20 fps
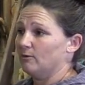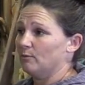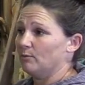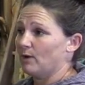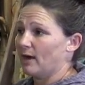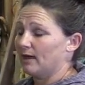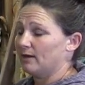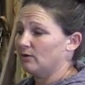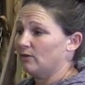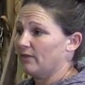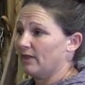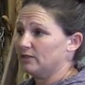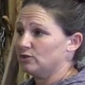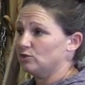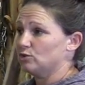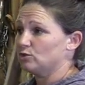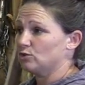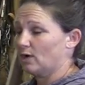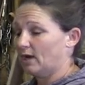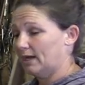bridle
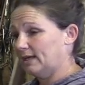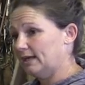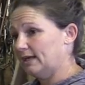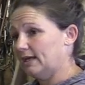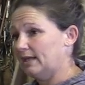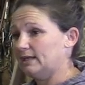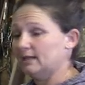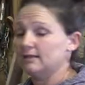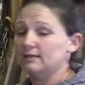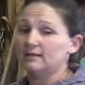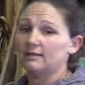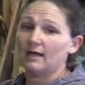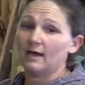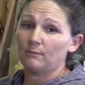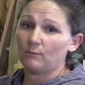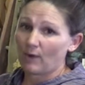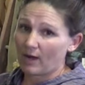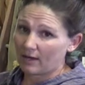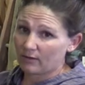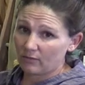that you train in and then
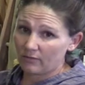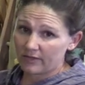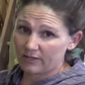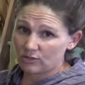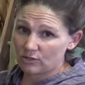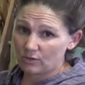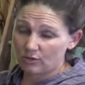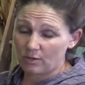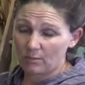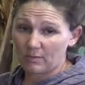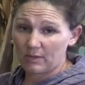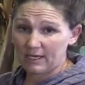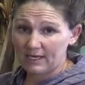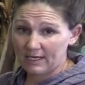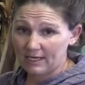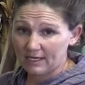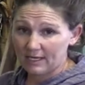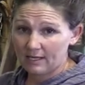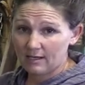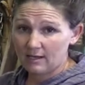that bridle that you
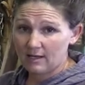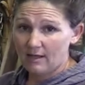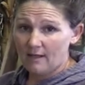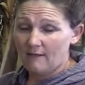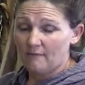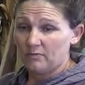compete in